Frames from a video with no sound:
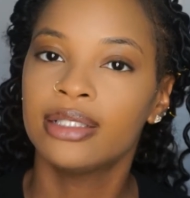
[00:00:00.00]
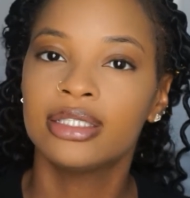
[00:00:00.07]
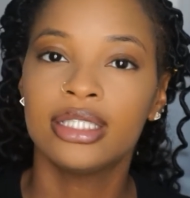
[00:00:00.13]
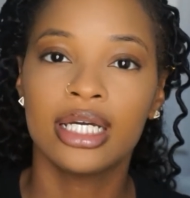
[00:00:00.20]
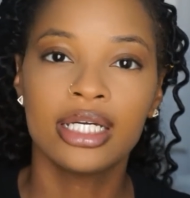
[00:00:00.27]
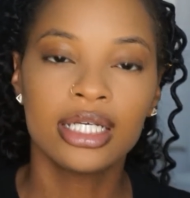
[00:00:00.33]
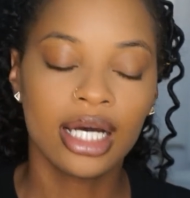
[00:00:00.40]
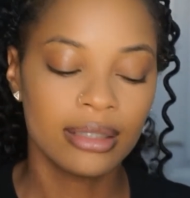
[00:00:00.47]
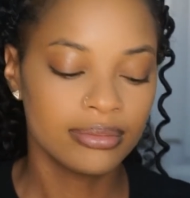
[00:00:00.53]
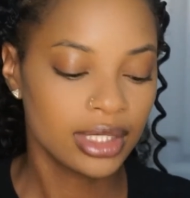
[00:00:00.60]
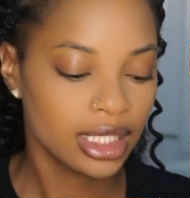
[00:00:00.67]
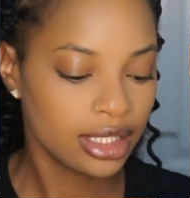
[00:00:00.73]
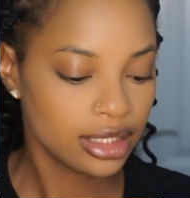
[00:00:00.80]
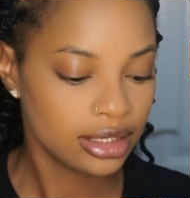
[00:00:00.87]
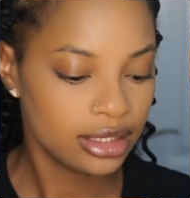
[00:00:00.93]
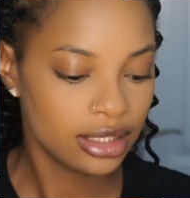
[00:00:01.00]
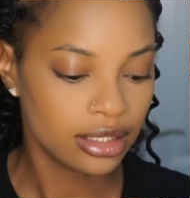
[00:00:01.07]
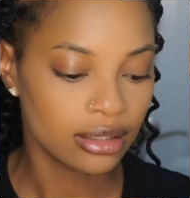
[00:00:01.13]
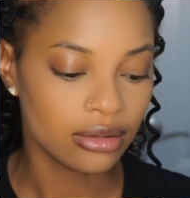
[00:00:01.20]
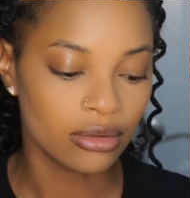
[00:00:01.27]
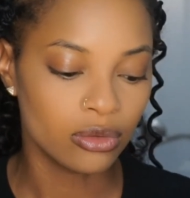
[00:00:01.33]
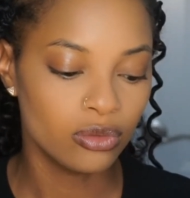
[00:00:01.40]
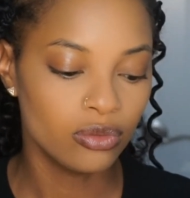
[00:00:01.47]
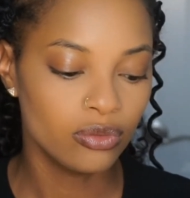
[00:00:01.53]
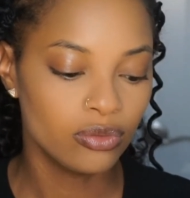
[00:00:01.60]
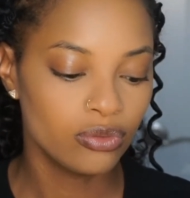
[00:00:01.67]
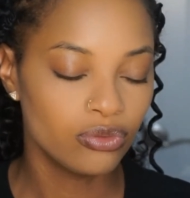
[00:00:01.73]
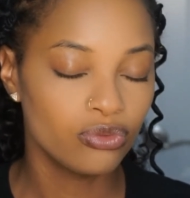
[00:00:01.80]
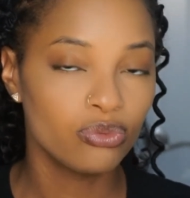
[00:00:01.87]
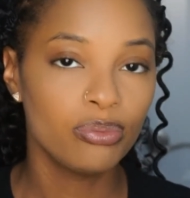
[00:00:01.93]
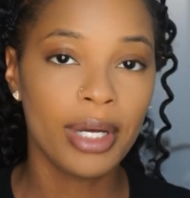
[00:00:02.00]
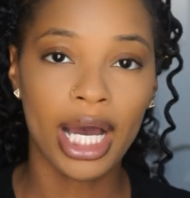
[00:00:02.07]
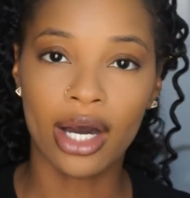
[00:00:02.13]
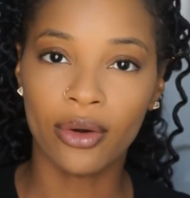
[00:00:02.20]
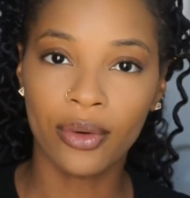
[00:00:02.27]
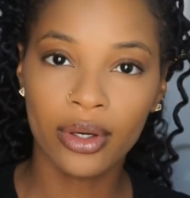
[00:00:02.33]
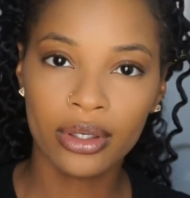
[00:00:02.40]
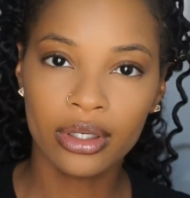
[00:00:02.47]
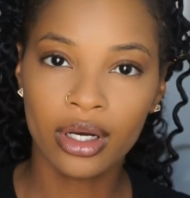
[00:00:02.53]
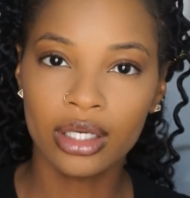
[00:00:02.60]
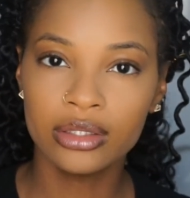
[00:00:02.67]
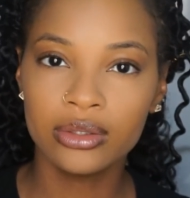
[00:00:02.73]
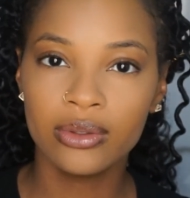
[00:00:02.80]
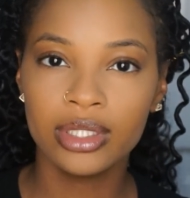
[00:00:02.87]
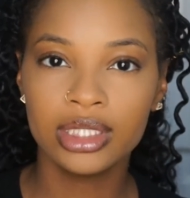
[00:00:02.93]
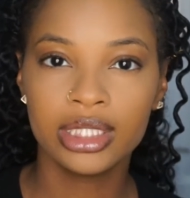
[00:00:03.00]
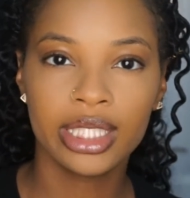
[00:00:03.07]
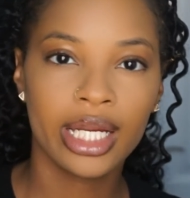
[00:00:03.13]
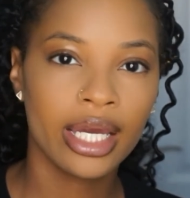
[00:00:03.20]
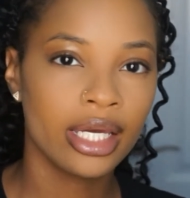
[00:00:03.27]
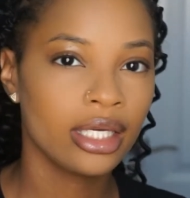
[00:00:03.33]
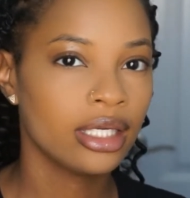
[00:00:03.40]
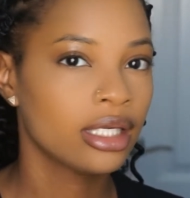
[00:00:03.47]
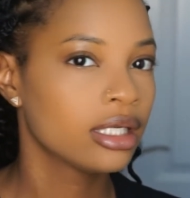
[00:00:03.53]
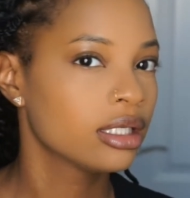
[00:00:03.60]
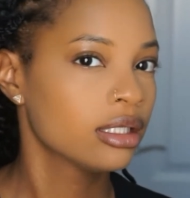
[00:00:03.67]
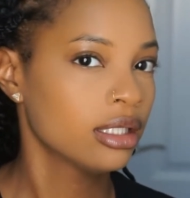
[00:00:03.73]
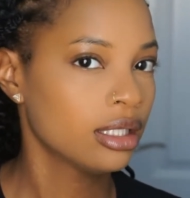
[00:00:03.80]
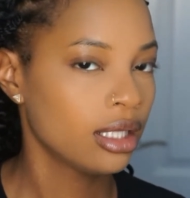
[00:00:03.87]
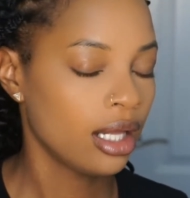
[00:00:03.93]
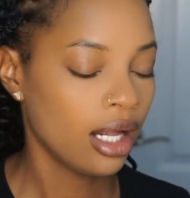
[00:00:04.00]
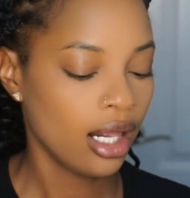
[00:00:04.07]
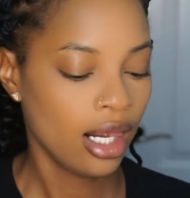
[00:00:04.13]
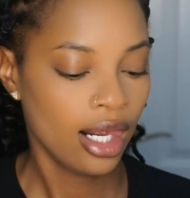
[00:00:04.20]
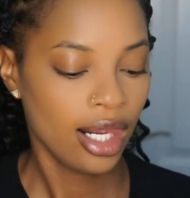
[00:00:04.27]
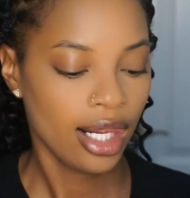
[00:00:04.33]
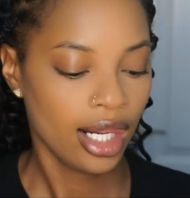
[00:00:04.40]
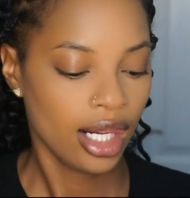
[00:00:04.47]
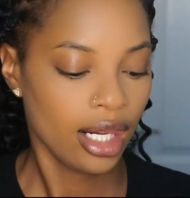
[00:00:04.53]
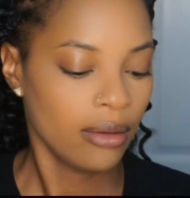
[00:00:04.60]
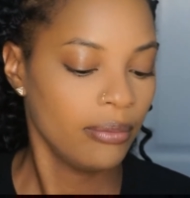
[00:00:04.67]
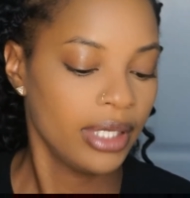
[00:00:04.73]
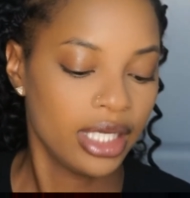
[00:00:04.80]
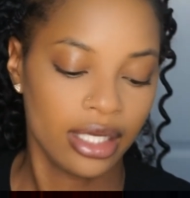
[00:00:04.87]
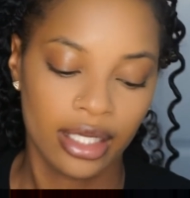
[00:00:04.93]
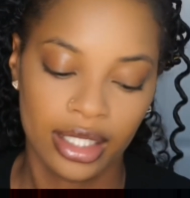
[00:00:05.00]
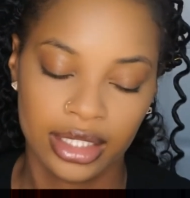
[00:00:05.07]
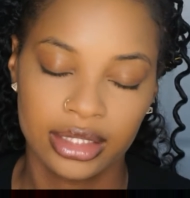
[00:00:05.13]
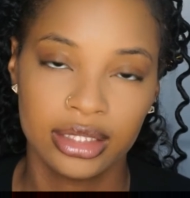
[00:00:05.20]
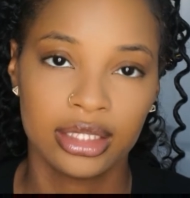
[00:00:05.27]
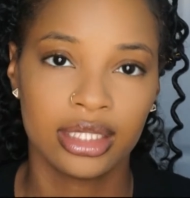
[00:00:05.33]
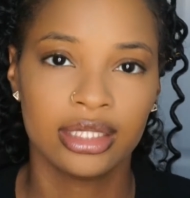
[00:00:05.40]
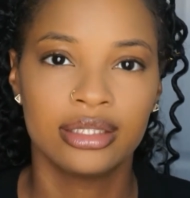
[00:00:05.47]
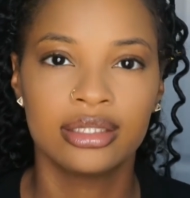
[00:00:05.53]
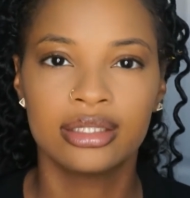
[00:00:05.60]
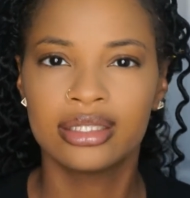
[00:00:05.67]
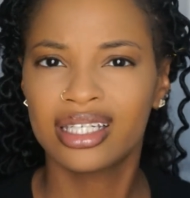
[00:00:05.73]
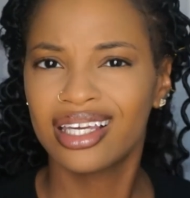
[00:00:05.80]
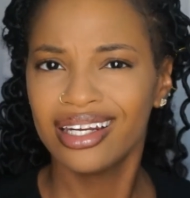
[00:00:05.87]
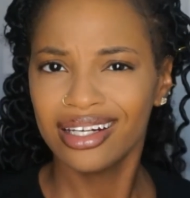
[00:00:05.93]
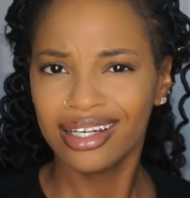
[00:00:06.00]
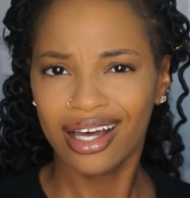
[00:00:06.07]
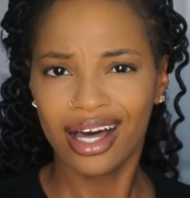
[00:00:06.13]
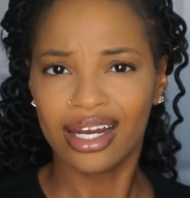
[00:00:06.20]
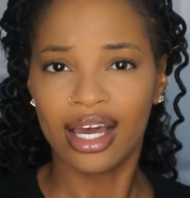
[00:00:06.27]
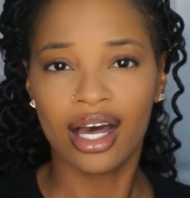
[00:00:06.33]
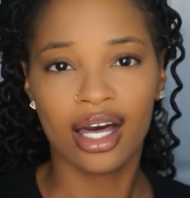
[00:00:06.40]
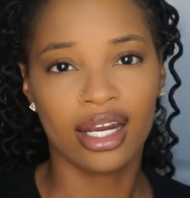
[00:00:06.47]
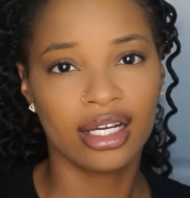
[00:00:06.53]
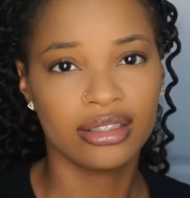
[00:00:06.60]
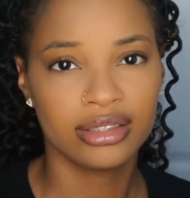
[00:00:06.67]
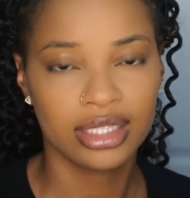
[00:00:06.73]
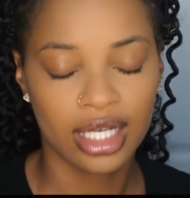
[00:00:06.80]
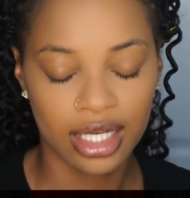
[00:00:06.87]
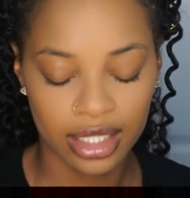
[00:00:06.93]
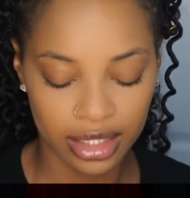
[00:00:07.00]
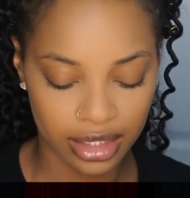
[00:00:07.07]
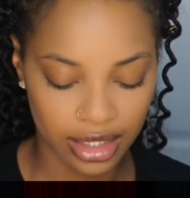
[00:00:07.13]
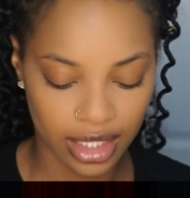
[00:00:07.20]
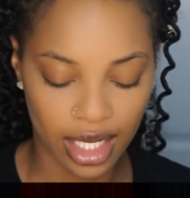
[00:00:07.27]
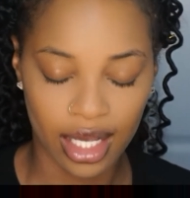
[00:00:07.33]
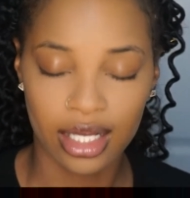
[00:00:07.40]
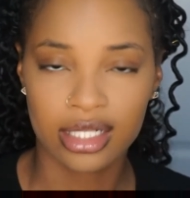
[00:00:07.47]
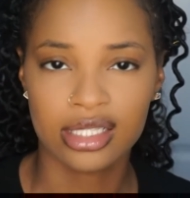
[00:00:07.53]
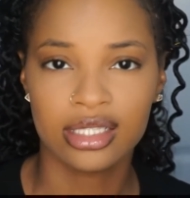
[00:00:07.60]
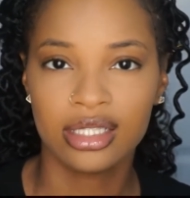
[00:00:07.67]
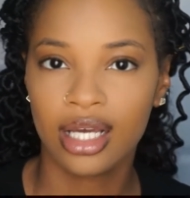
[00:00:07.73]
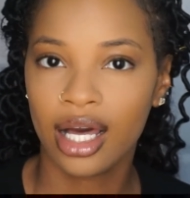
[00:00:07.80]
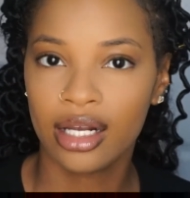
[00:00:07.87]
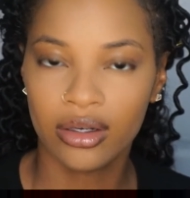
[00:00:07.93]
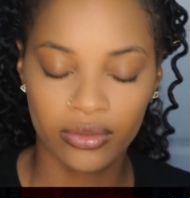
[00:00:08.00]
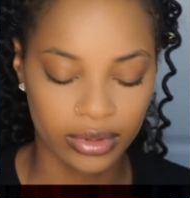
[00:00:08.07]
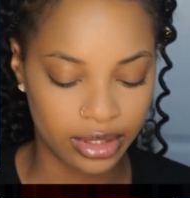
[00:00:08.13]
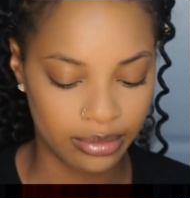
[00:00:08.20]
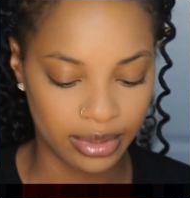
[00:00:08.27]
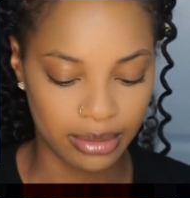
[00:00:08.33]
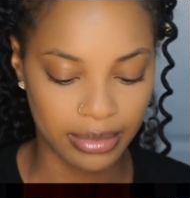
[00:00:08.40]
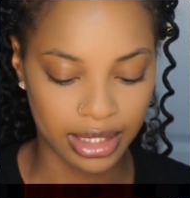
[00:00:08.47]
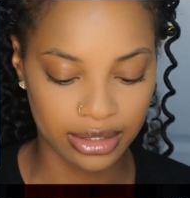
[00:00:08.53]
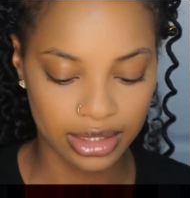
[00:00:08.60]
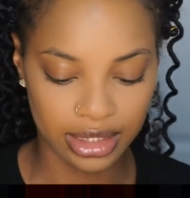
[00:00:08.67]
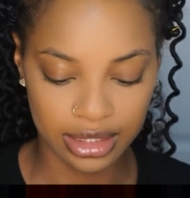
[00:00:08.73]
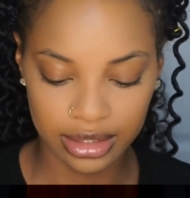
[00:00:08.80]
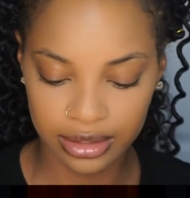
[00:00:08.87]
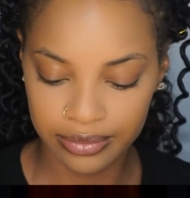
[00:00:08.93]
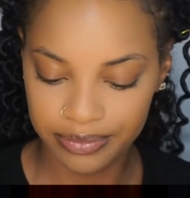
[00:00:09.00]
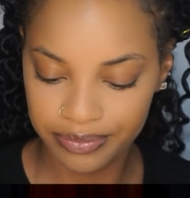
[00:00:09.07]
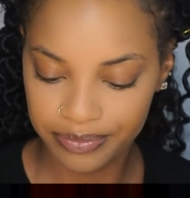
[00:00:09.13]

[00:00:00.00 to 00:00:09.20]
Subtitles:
think I'm gonna do powder contour today because it's getting kind of hot outside and I don't want to be melting,